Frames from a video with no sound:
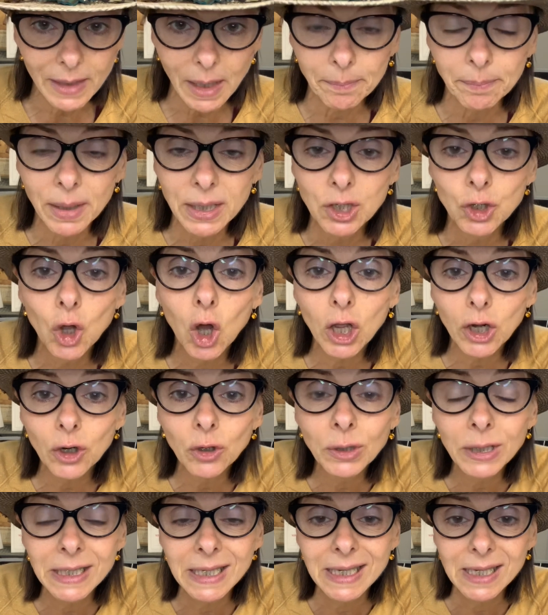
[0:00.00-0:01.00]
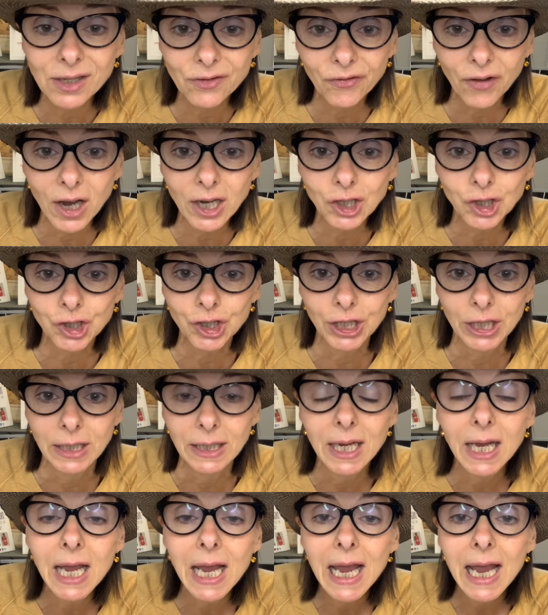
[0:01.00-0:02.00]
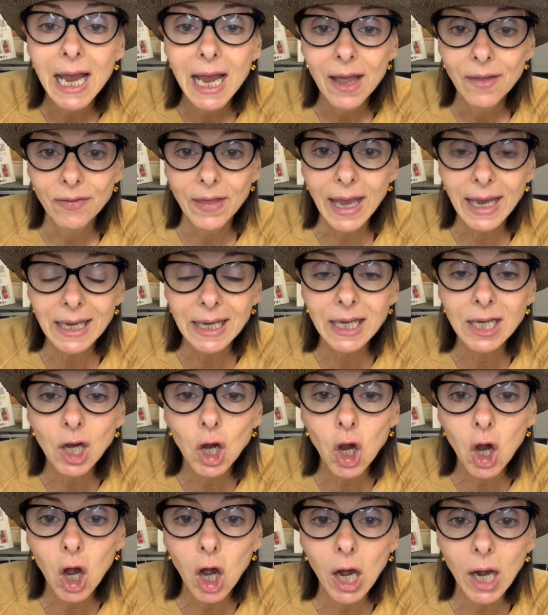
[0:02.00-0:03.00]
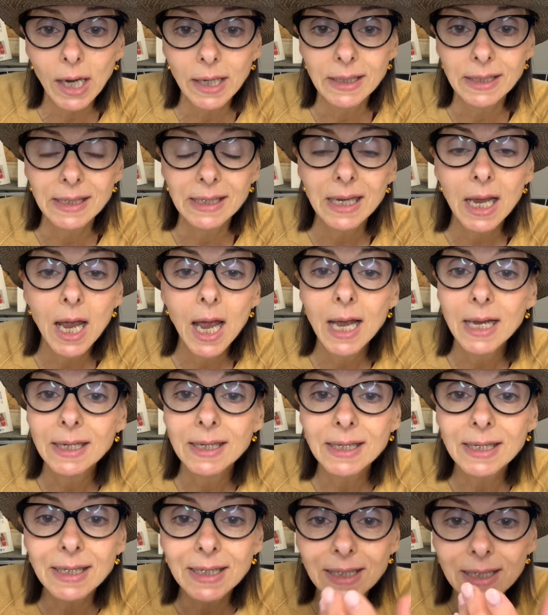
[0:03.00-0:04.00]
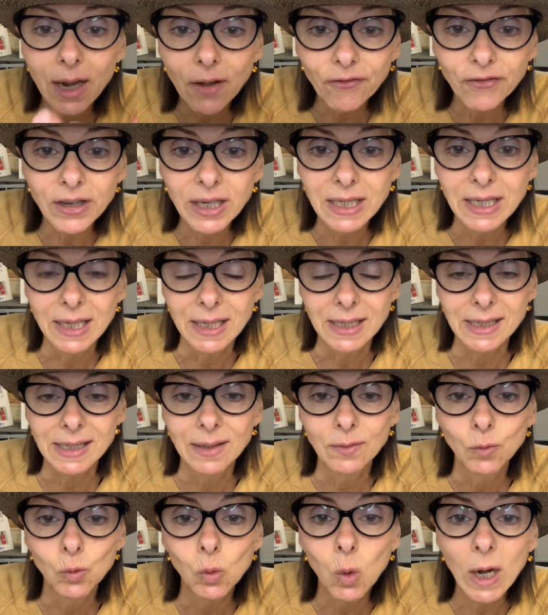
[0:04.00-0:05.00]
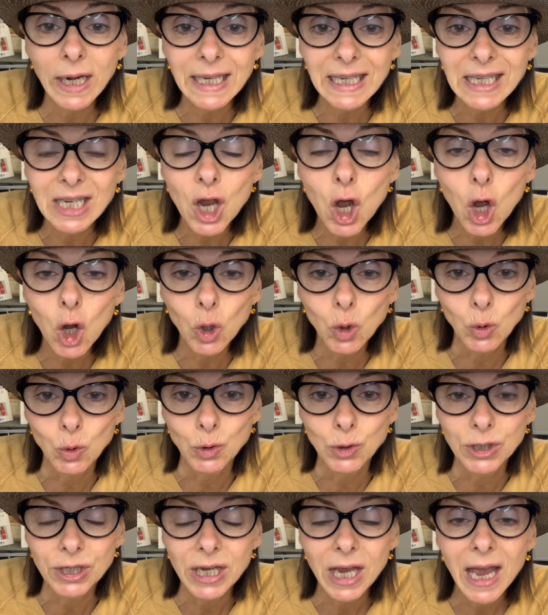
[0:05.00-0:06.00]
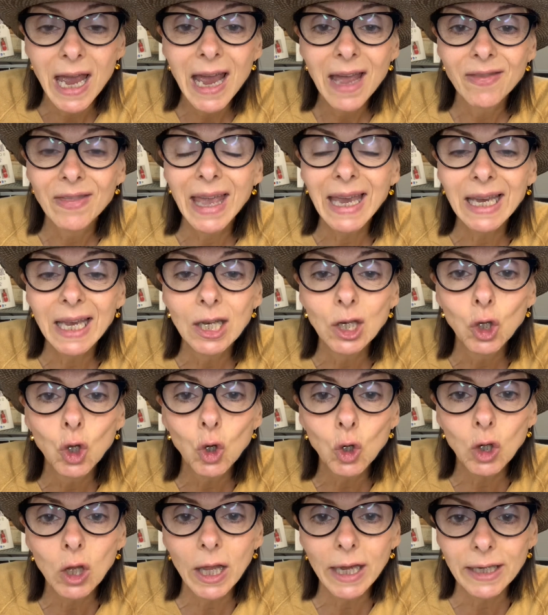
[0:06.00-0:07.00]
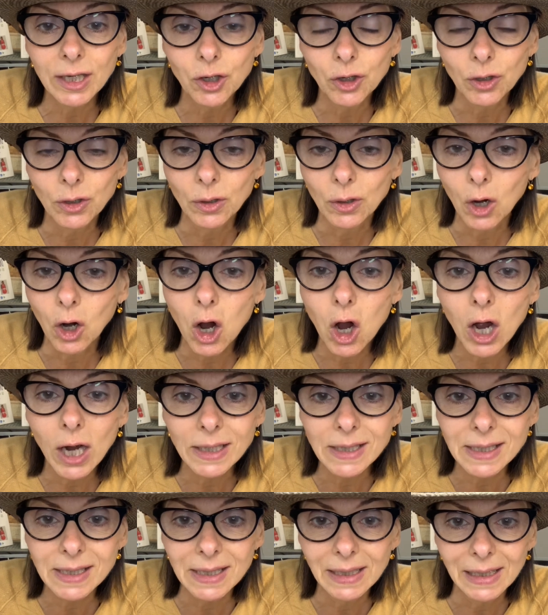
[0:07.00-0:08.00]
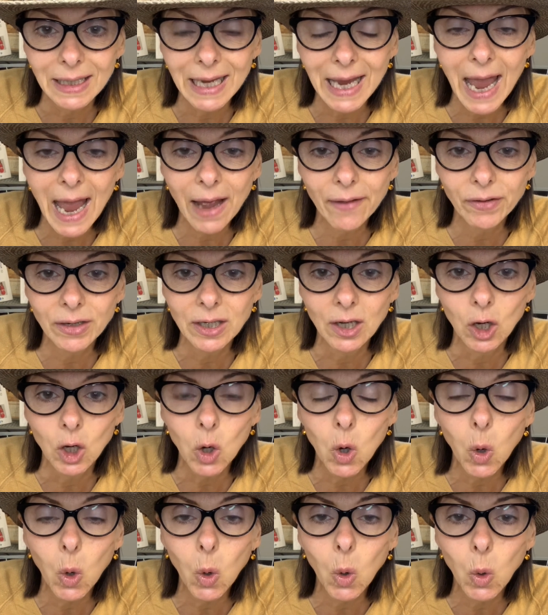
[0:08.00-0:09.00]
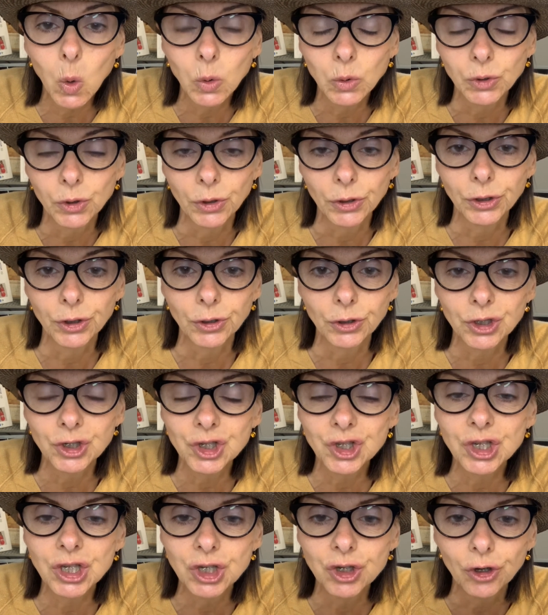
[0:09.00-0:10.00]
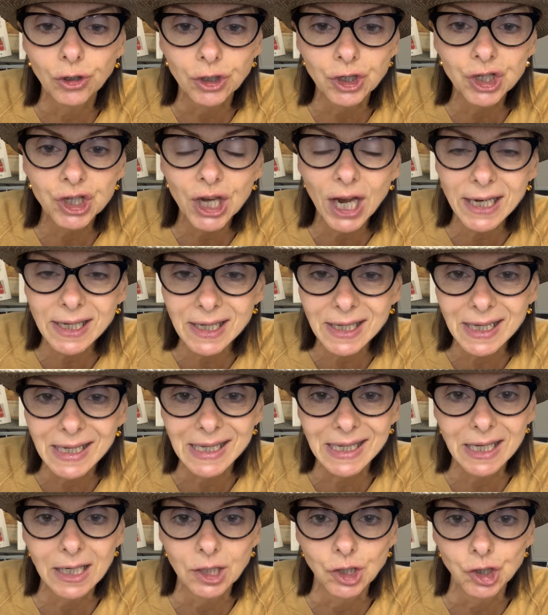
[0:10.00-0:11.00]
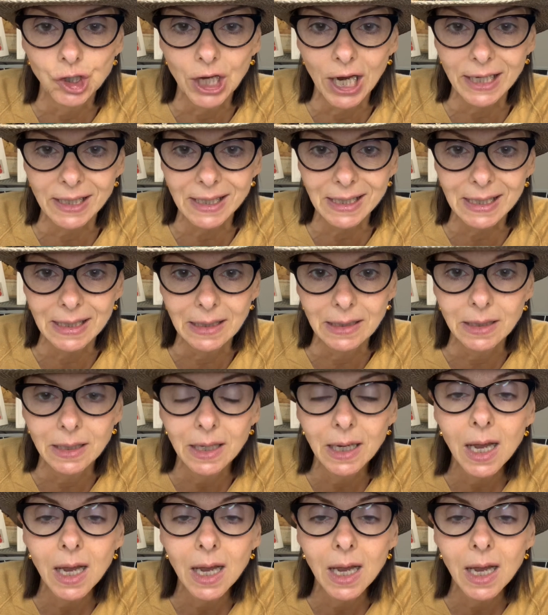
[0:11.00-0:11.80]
But not only dysfunction, they can cause stuffiness and runny nose. They can look like you're constantly having a cold, or your chest is congested.